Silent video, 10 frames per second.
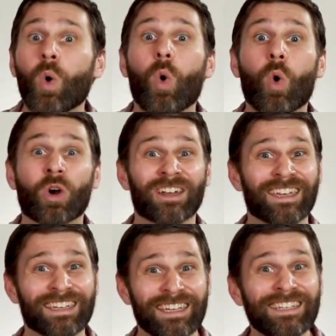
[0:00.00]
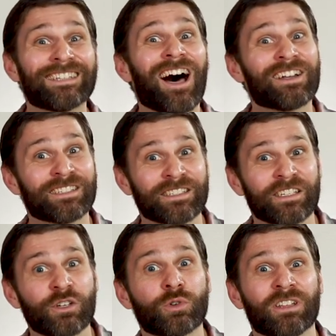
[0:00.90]
or heat
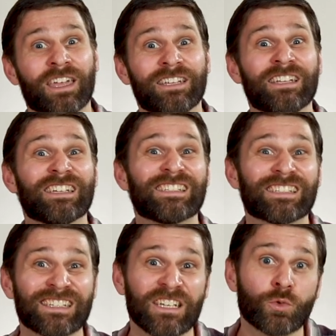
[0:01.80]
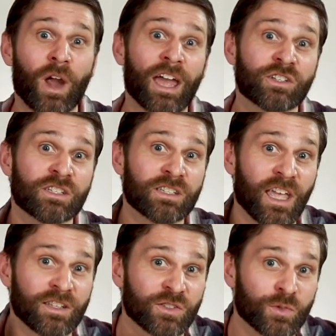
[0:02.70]
toxicity related skin rashes
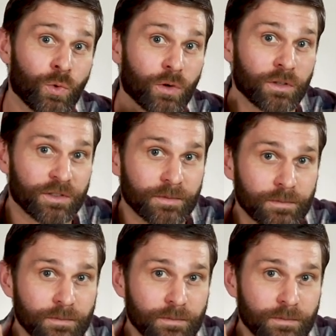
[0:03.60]
and sores.